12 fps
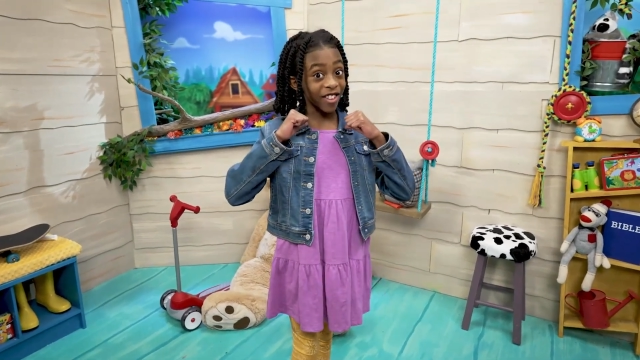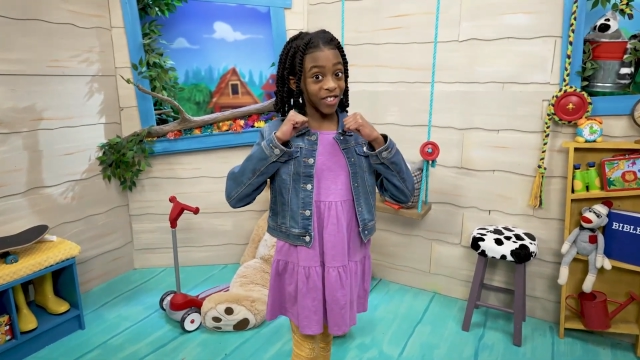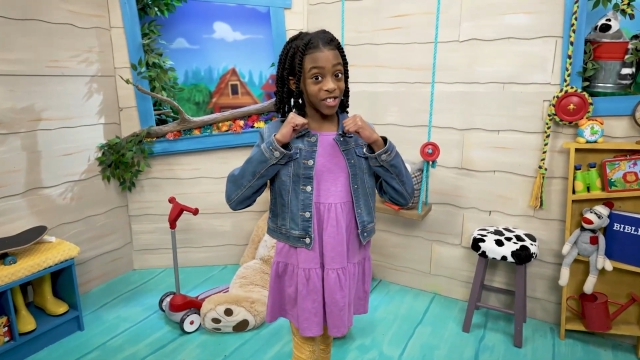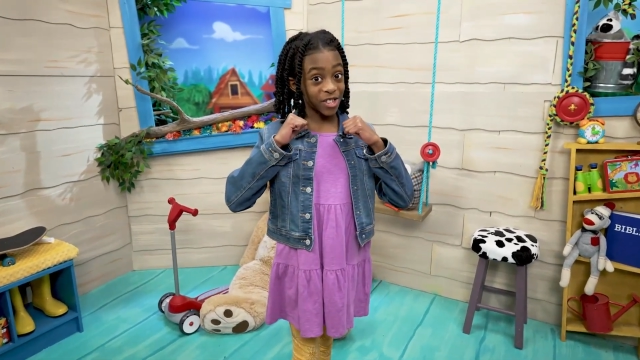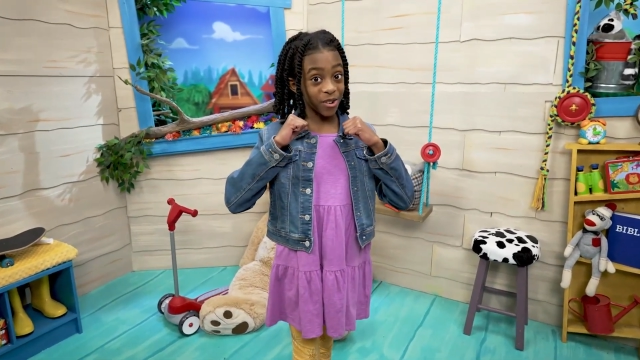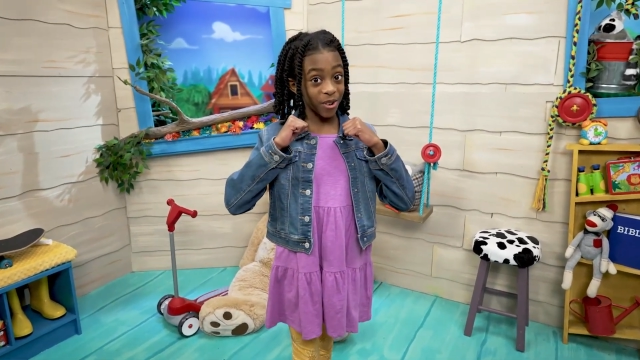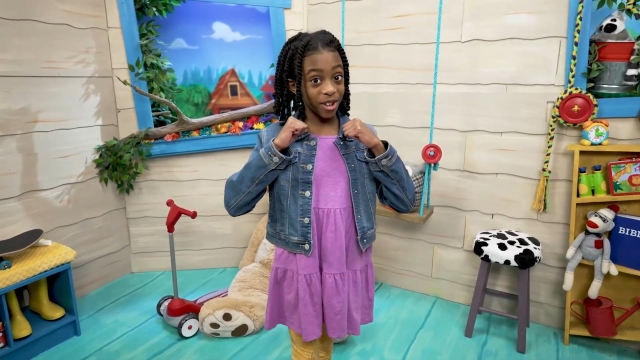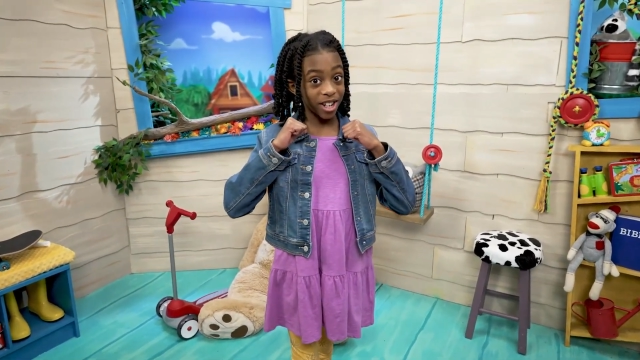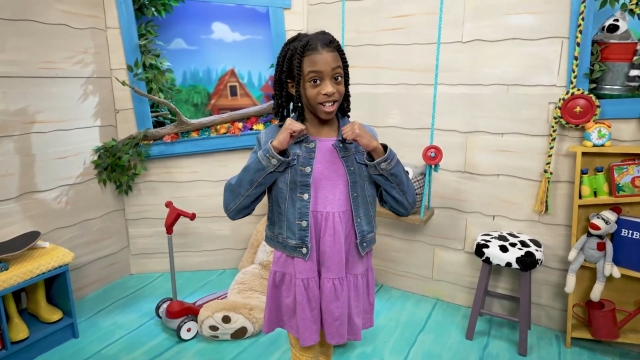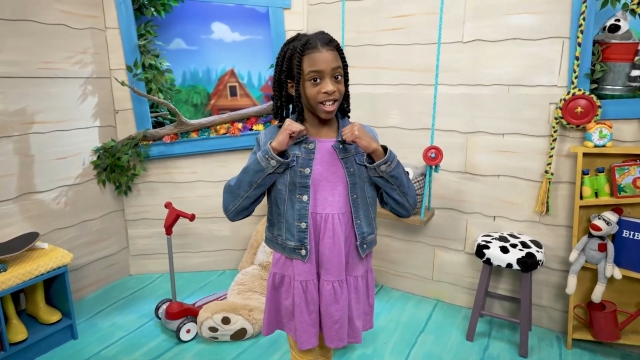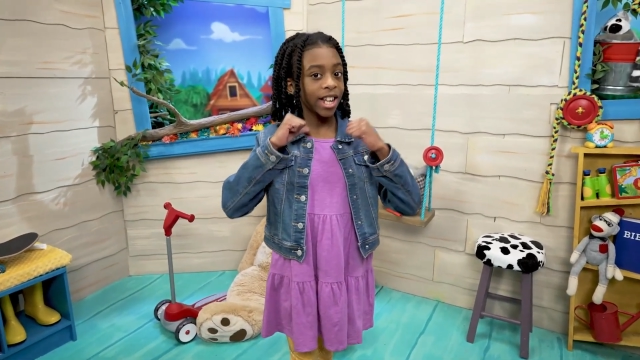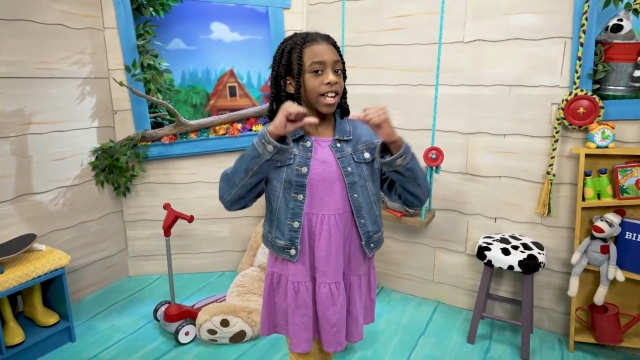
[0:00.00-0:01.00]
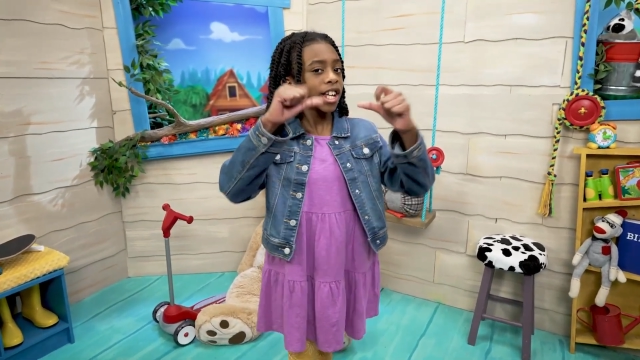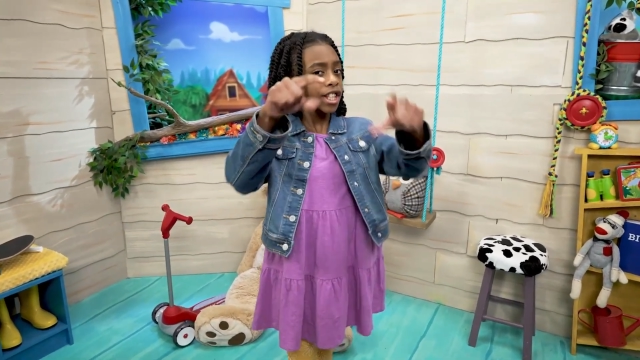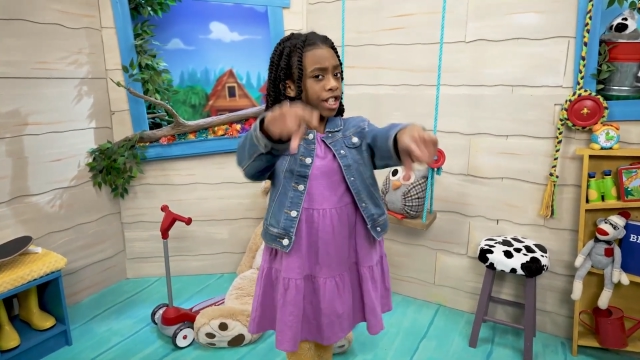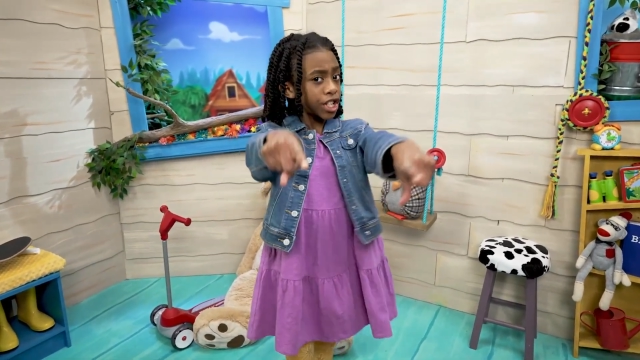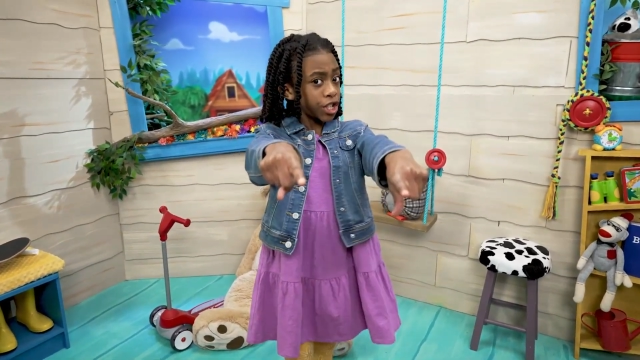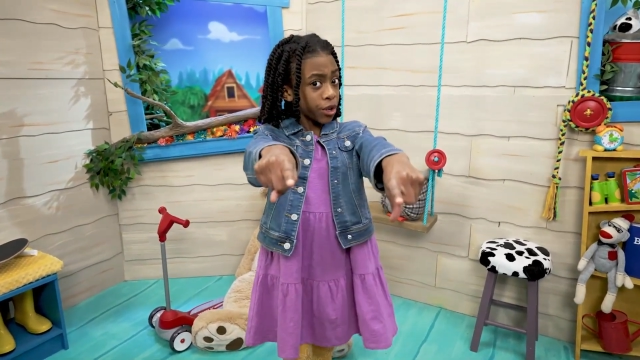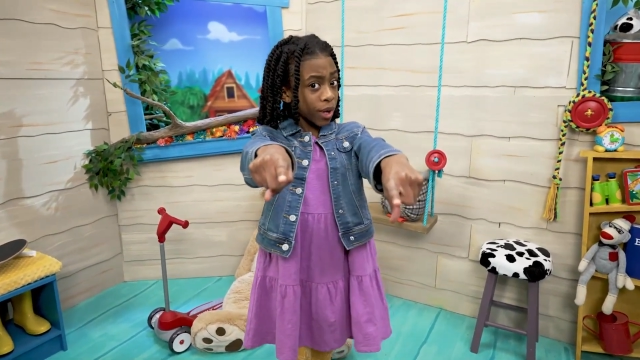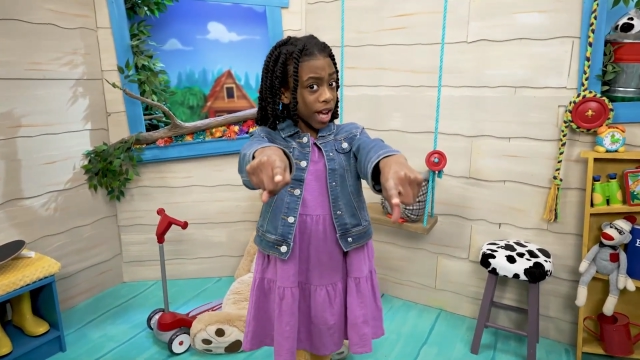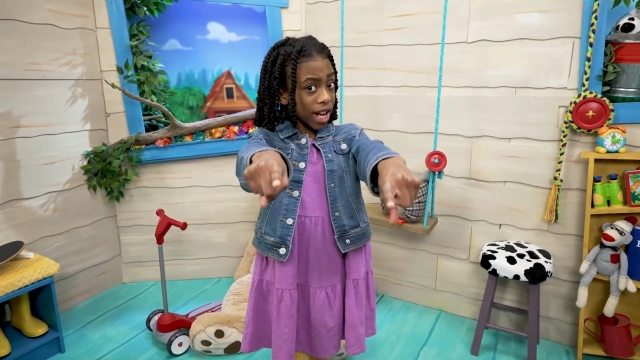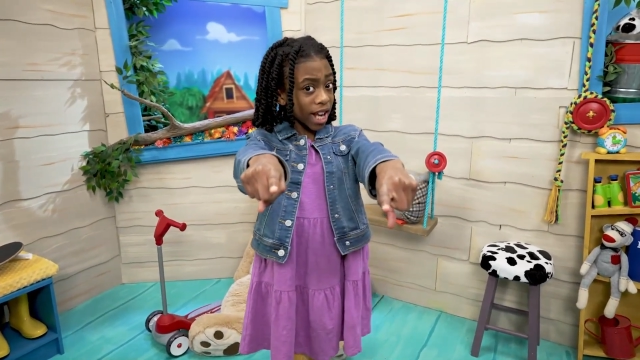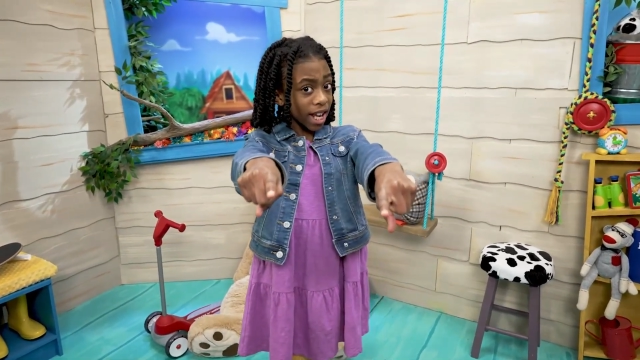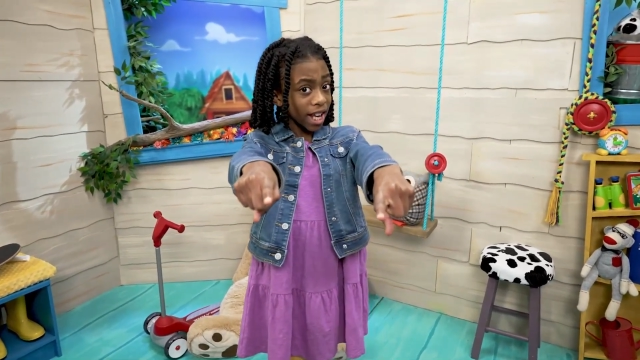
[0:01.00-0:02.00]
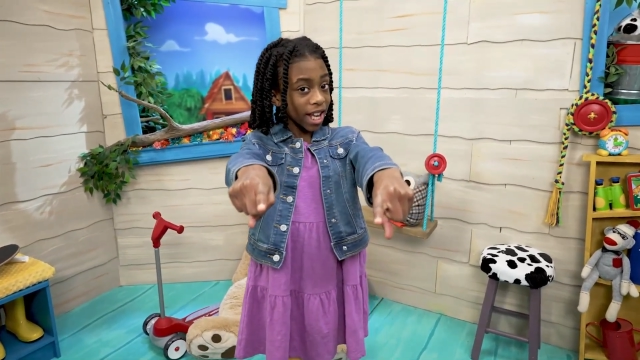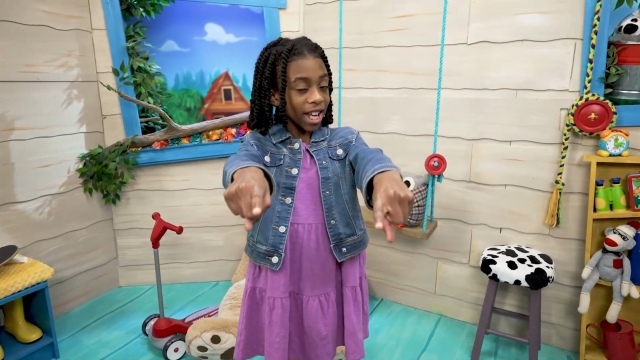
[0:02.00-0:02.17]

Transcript: the story. Did you get it?